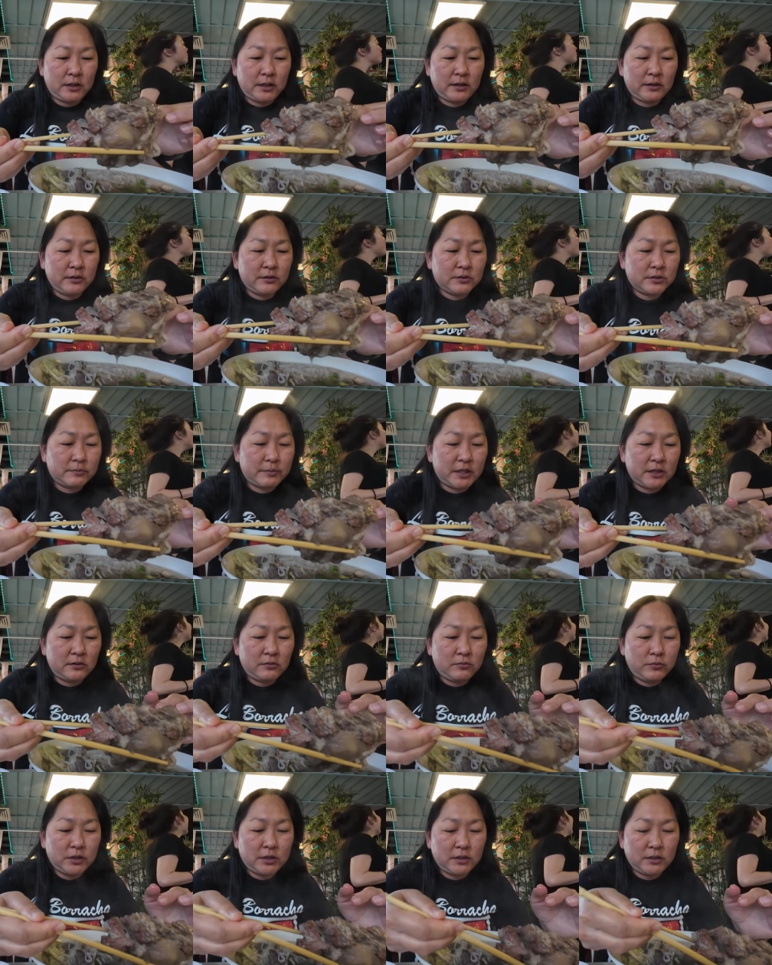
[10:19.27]
And there's
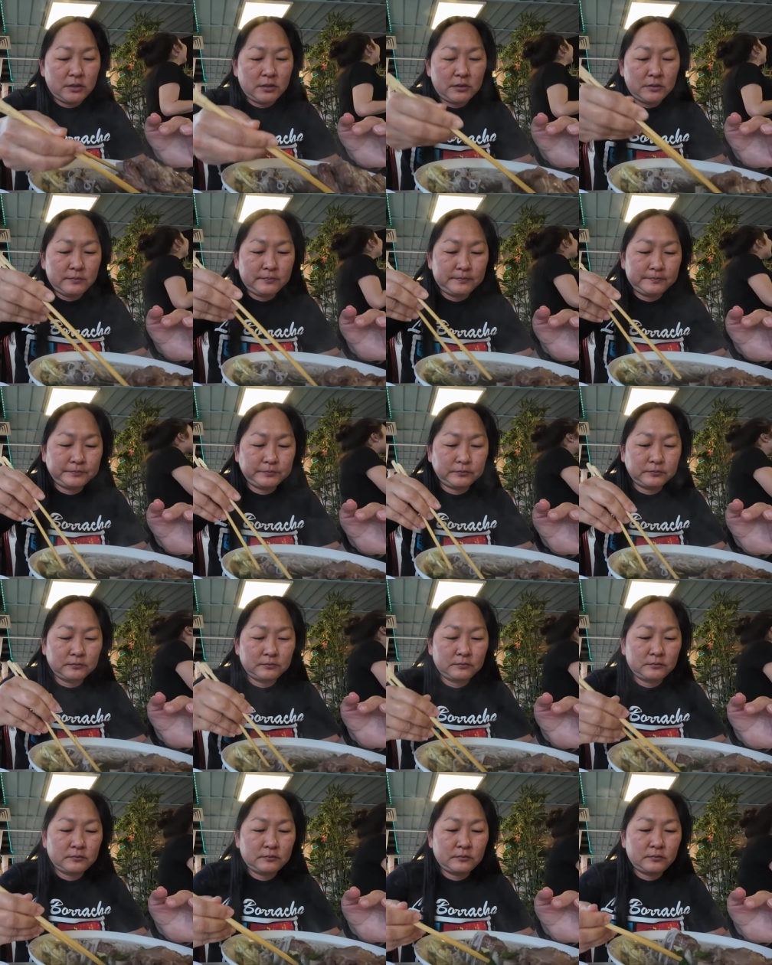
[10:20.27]
about one,
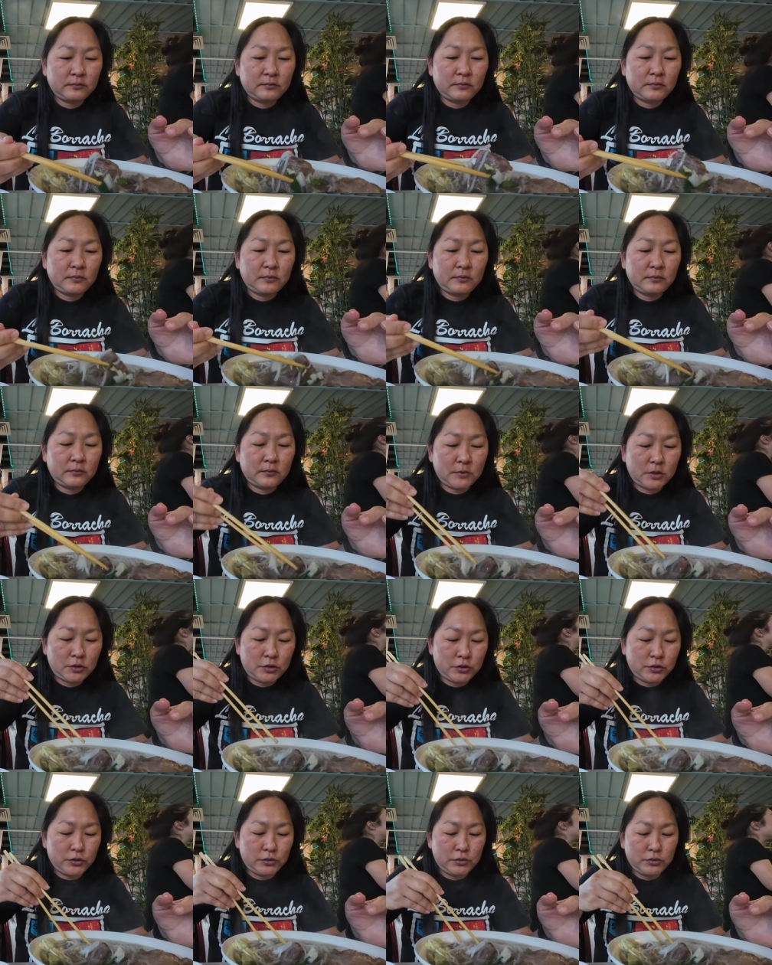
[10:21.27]

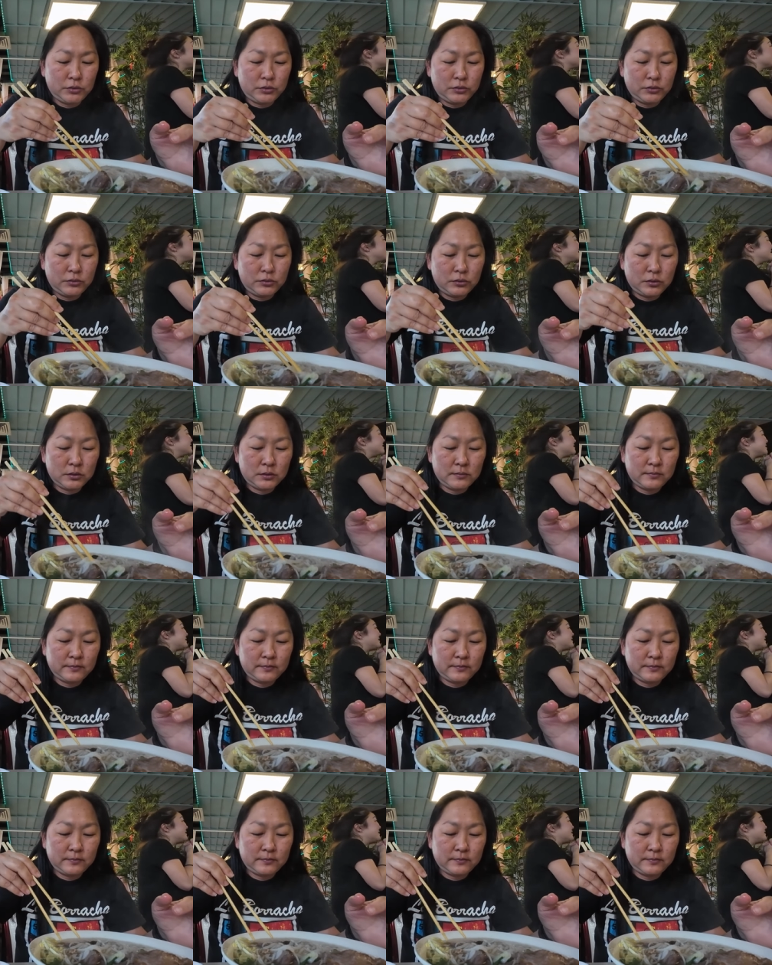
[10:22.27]
two,